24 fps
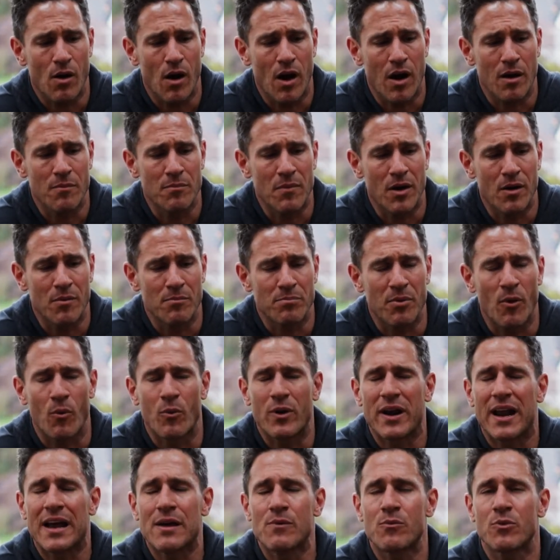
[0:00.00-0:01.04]
but
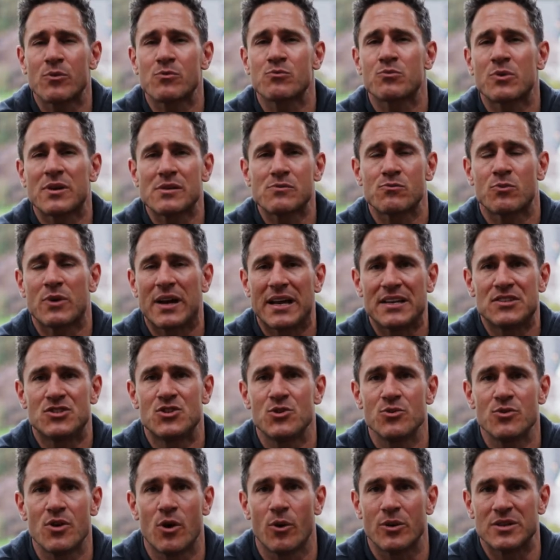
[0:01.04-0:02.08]
what I
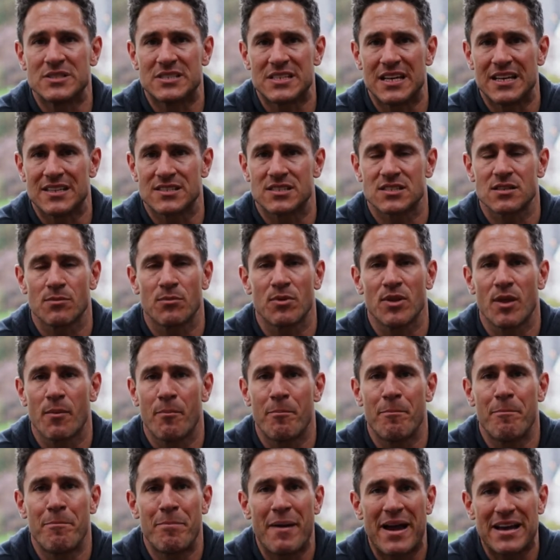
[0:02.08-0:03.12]
do know is this: some of the
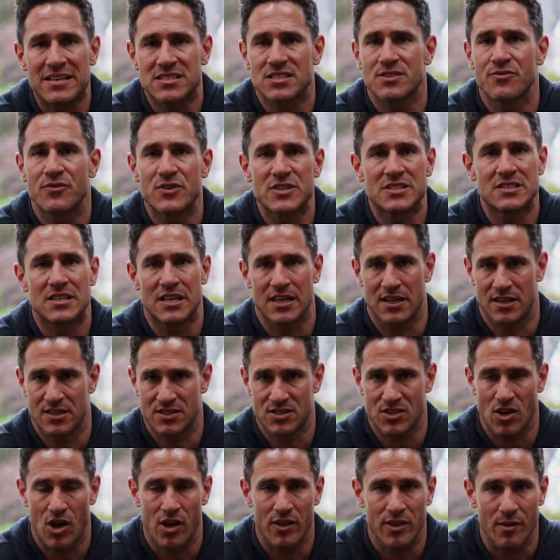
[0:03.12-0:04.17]
best
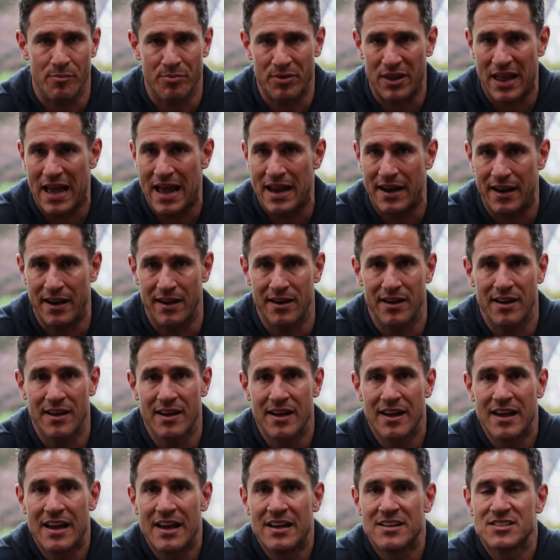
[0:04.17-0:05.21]
physiques on the planet,
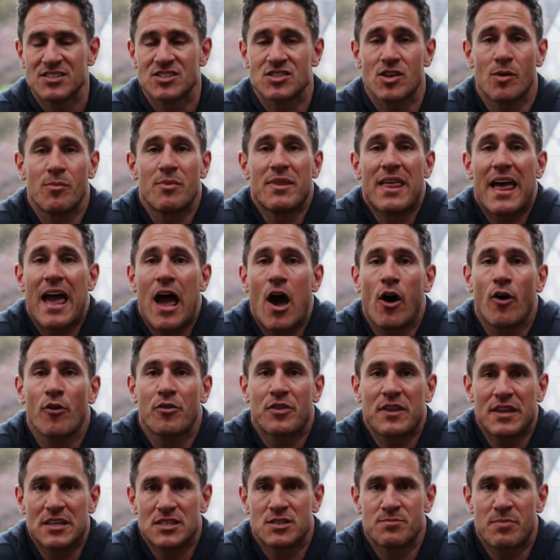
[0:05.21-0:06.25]
some of the
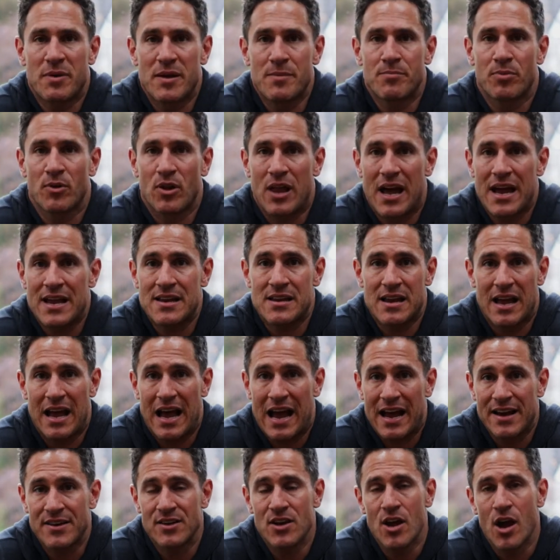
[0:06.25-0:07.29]
healthiest people
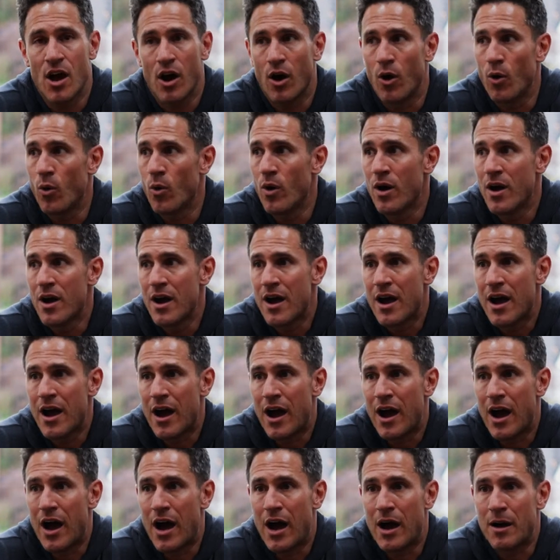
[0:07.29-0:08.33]
I know,
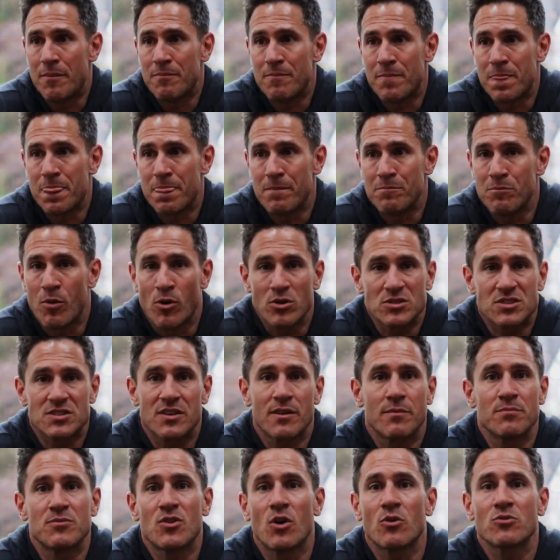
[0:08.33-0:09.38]
most of
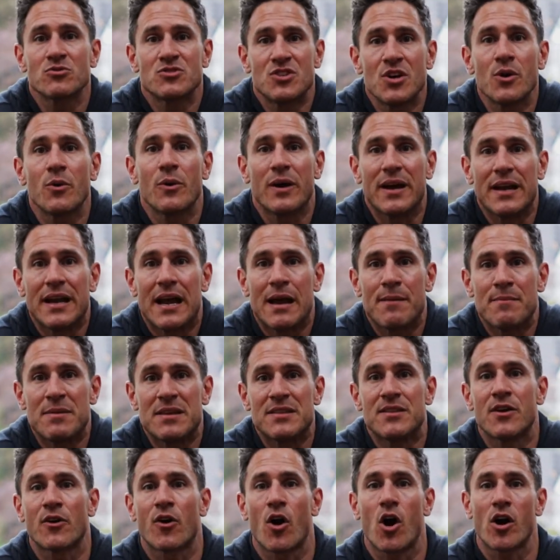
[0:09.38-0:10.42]
them don't do it. I
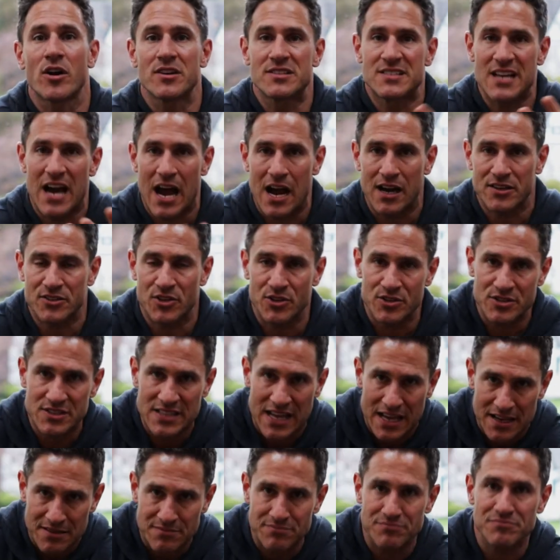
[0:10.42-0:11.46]
mean, there are doctors
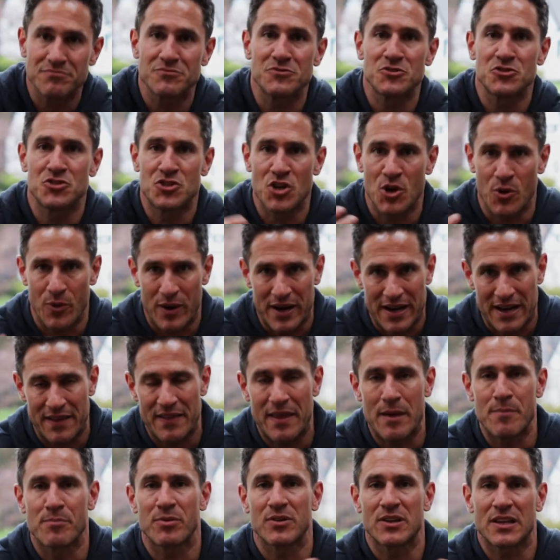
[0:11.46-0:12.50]
that do it, and
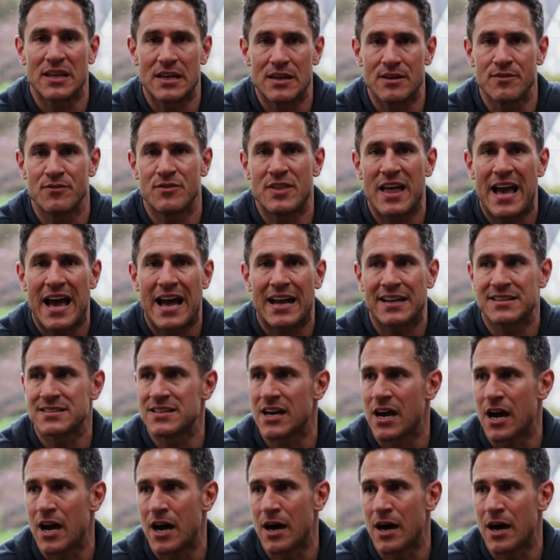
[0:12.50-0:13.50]
they believe that